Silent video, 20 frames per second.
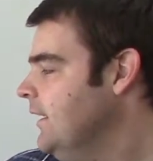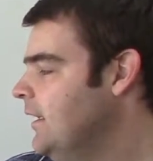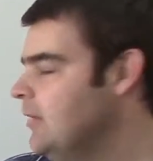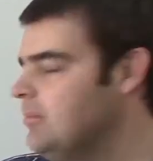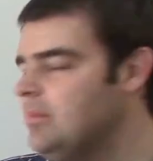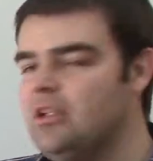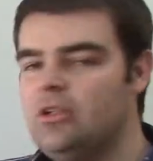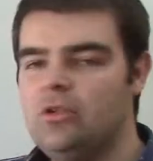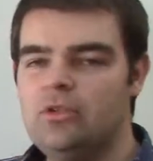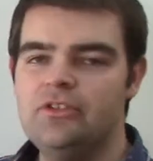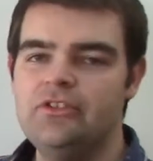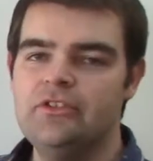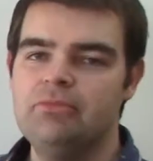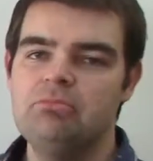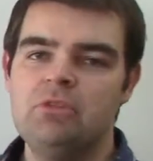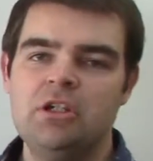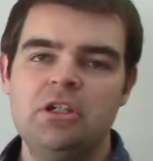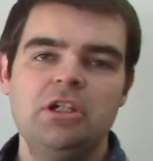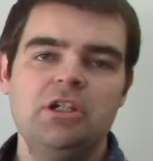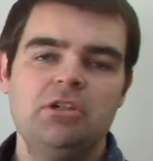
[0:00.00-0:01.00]
Because
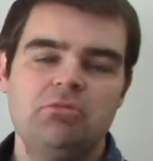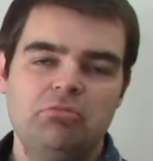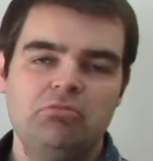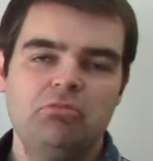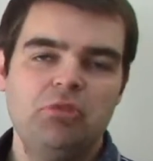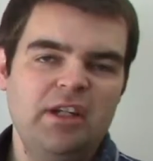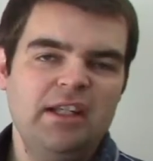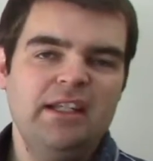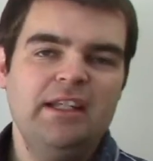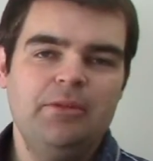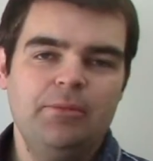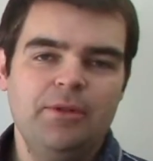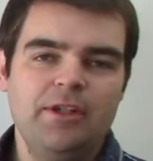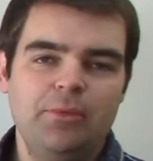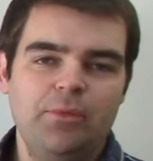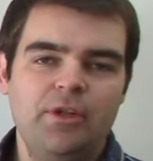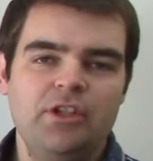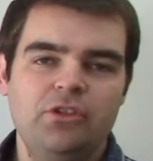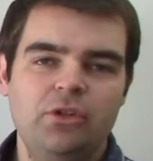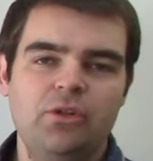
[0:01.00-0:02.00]
really
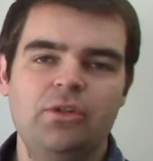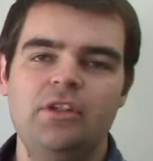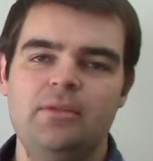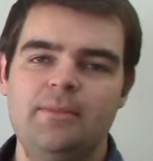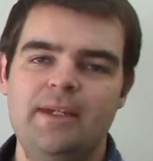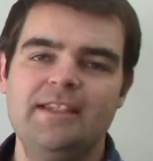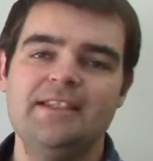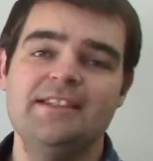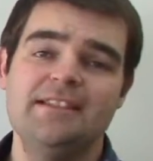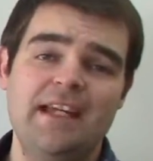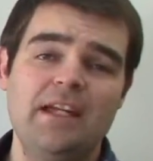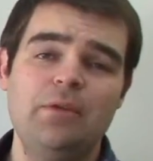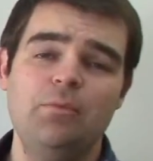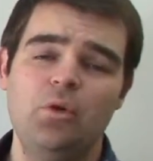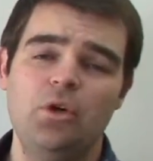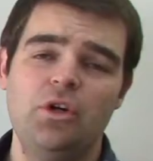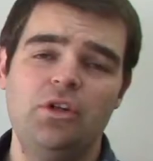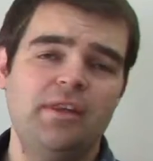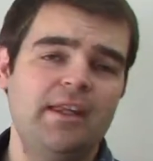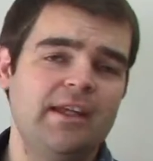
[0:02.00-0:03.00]
we're talking about the same
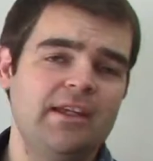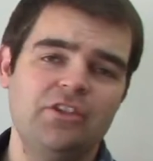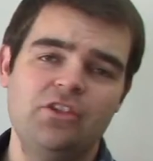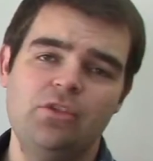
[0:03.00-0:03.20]
word there,